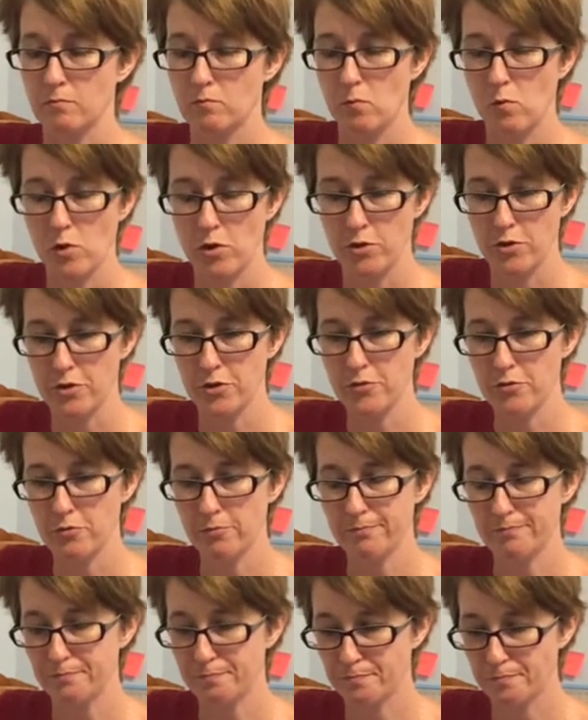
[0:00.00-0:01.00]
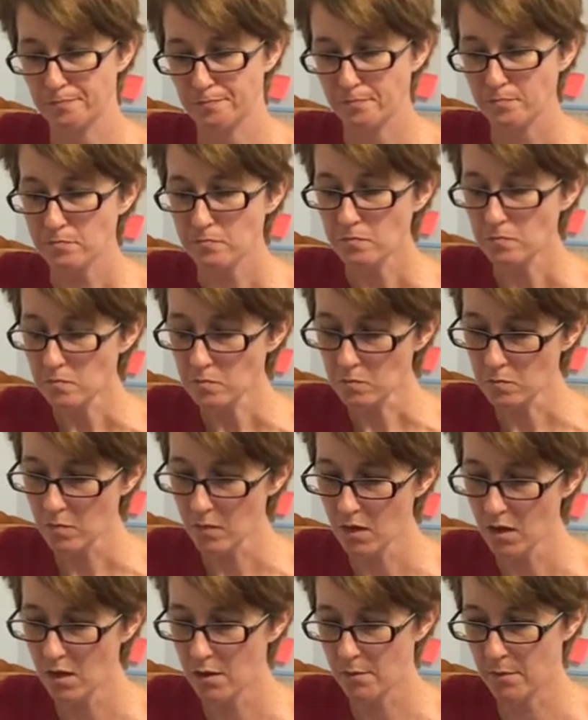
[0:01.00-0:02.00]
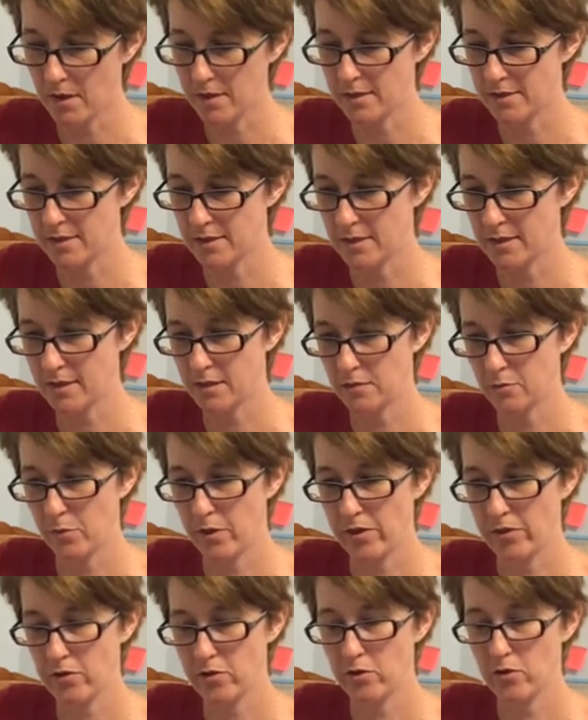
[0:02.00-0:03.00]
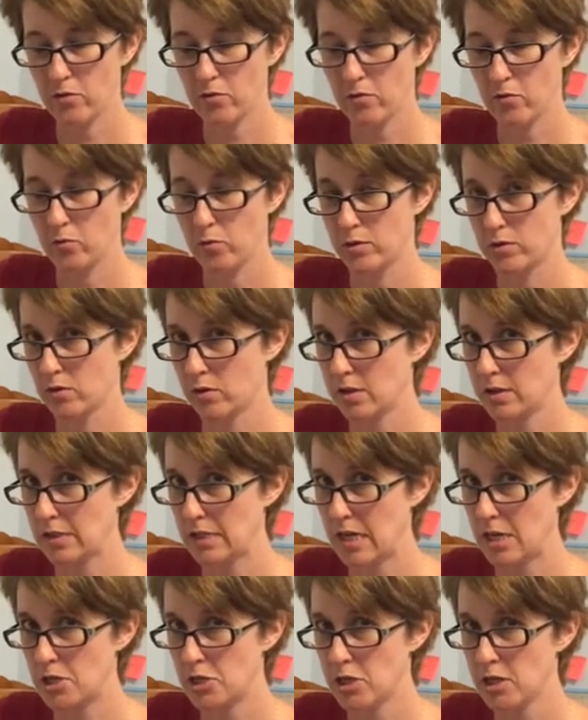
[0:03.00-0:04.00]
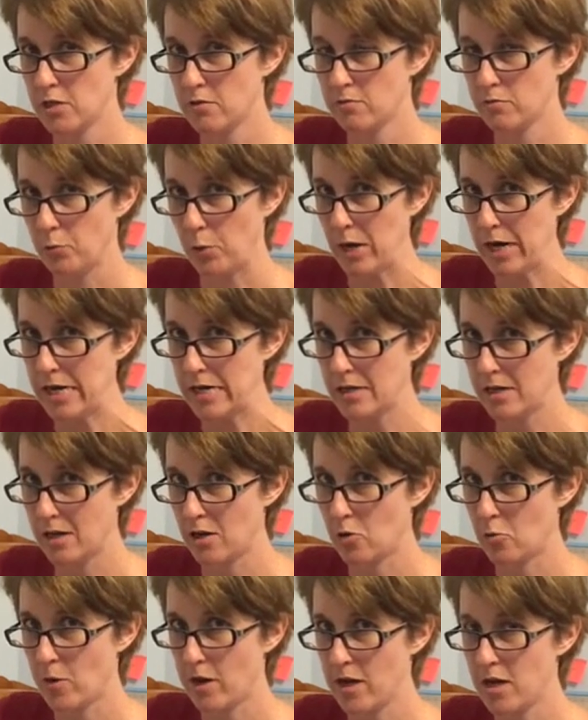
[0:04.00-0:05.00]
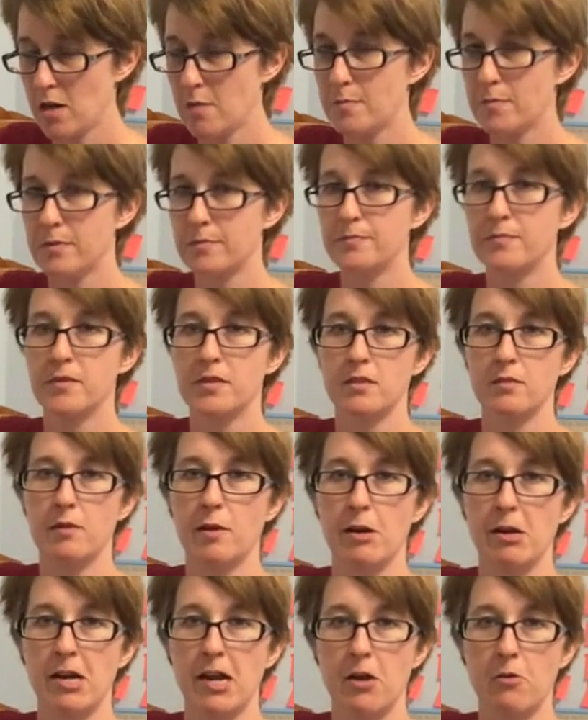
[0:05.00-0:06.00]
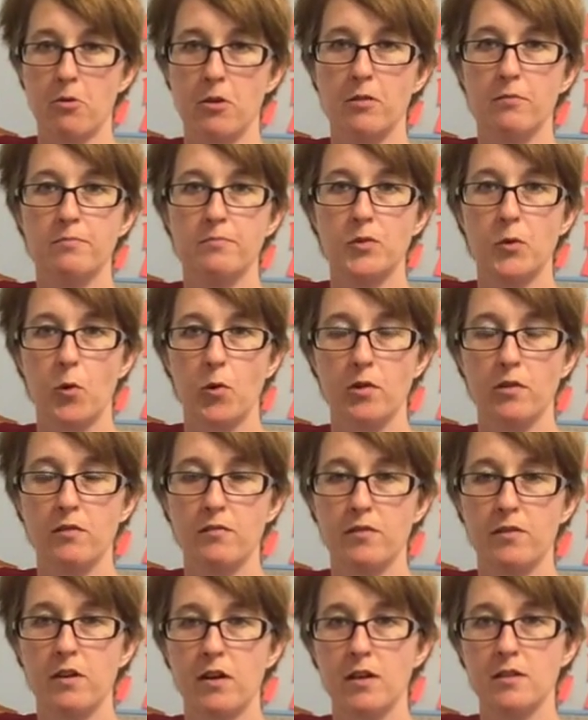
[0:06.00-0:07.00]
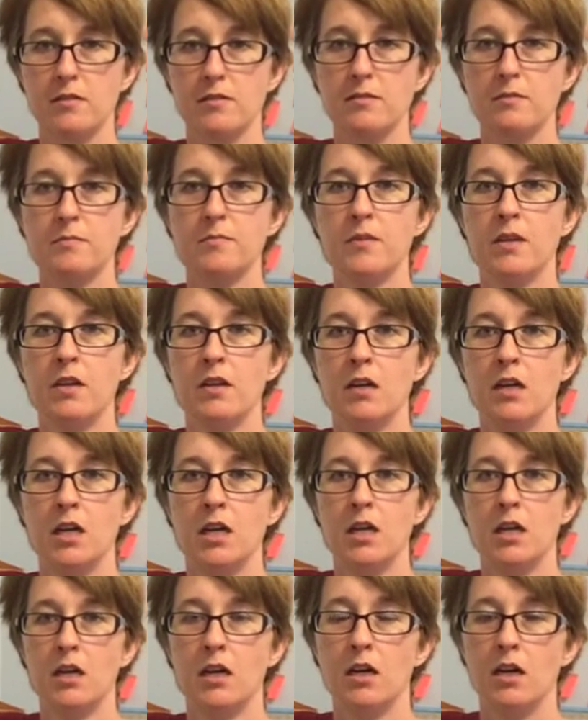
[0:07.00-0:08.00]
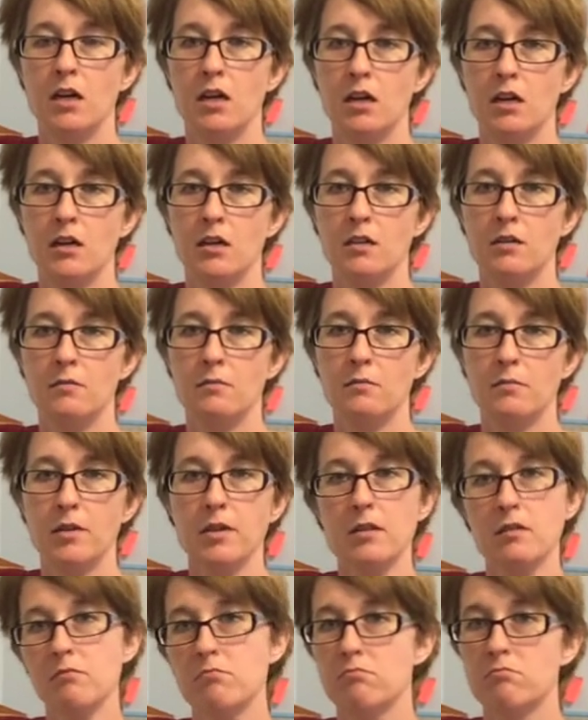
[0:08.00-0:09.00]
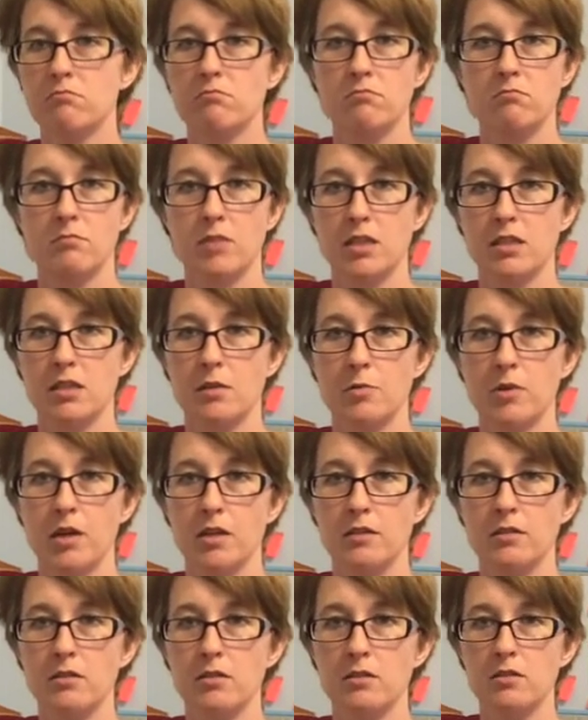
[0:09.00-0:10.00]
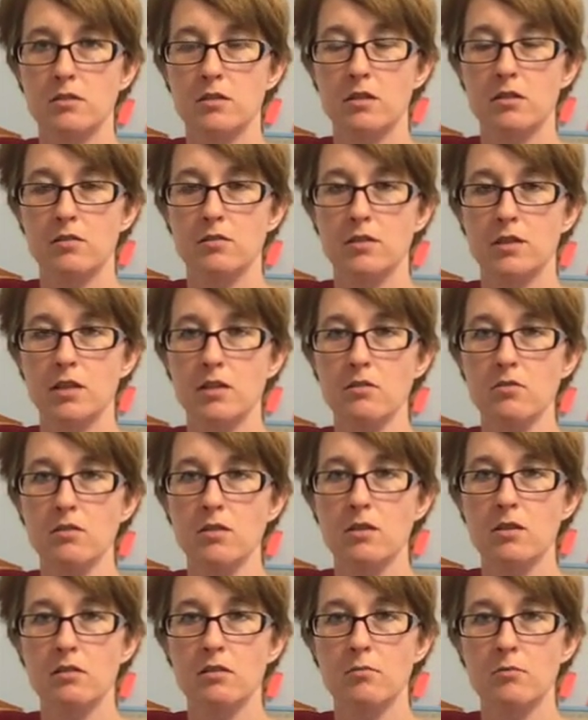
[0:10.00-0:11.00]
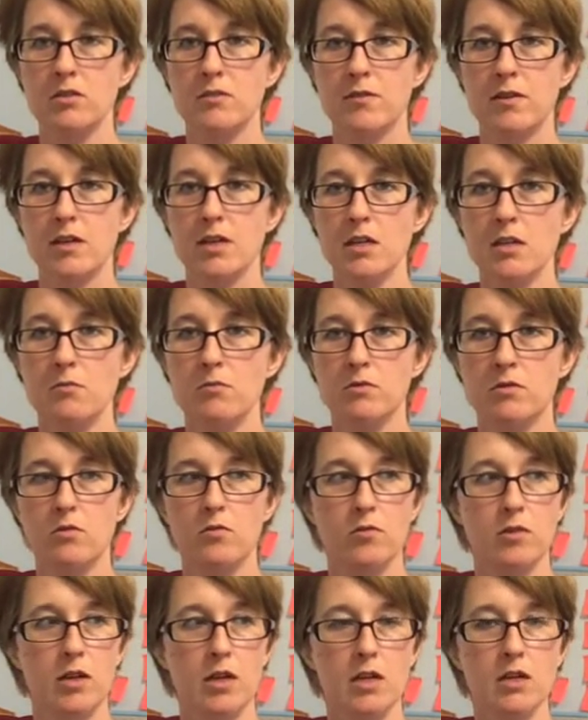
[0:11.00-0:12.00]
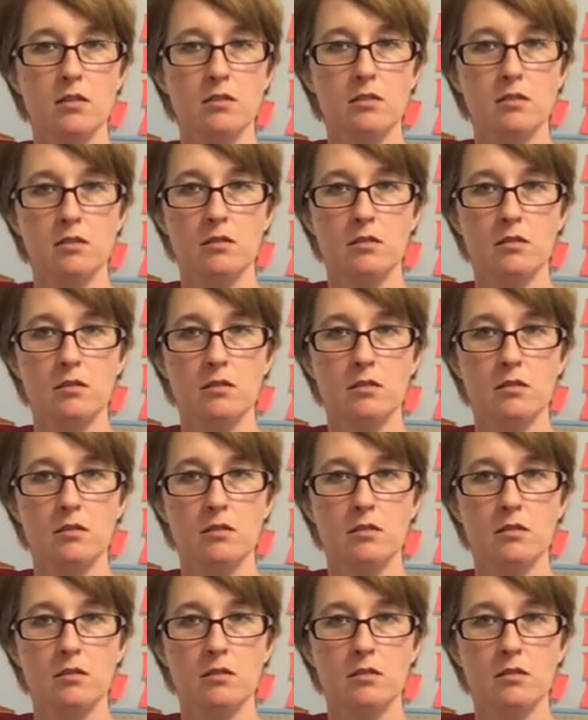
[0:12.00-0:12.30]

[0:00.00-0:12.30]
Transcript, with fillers: one or two. But uh, the weather was looking sketchy. It rained on our way up. It's about an hour north of us. Um, but it by the time we got there, it settled down and it was fine. It was overcast